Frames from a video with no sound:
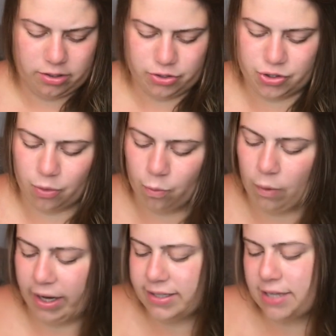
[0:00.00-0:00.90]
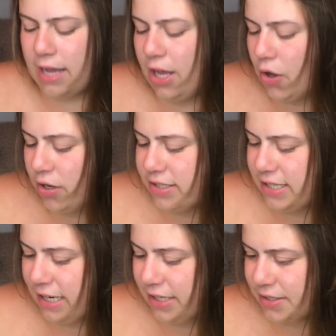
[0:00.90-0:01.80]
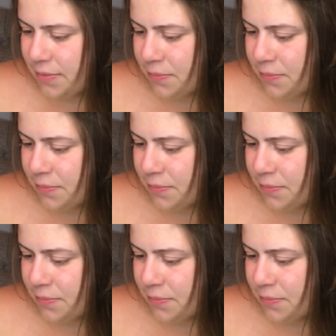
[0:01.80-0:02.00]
So wait, hang on a second.